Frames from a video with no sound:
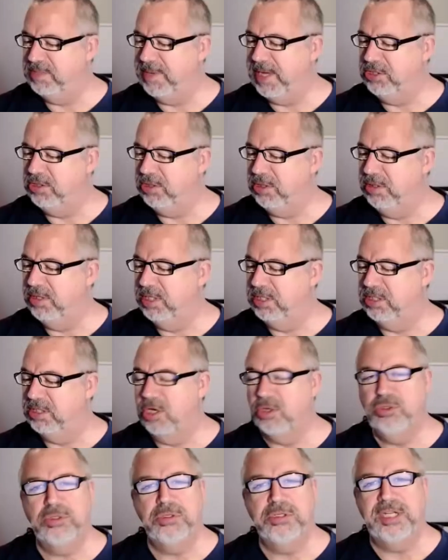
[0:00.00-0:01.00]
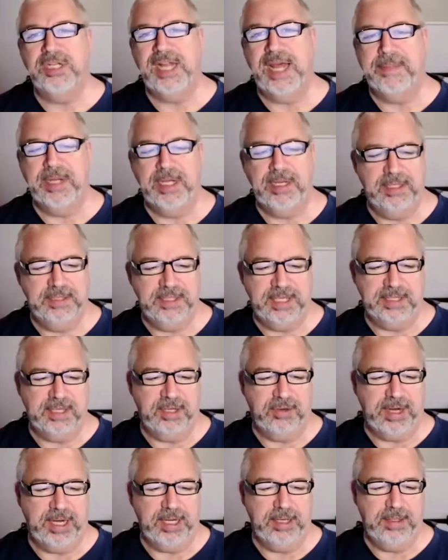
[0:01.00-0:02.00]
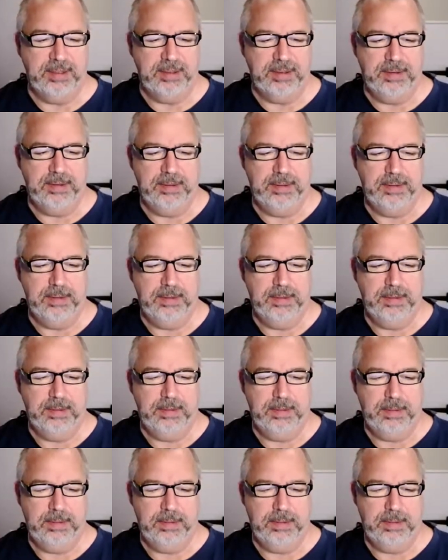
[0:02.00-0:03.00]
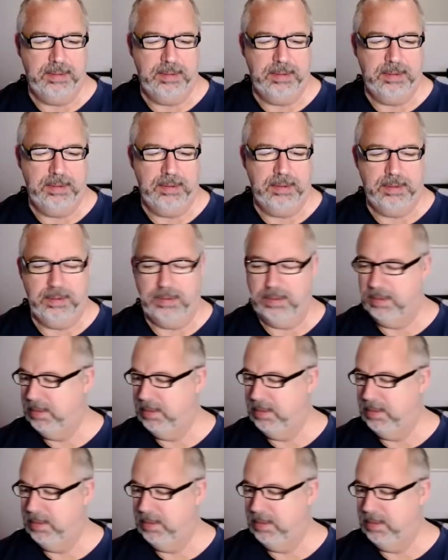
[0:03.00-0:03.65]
special The Social Dilemma? Does that sound right? Yeah,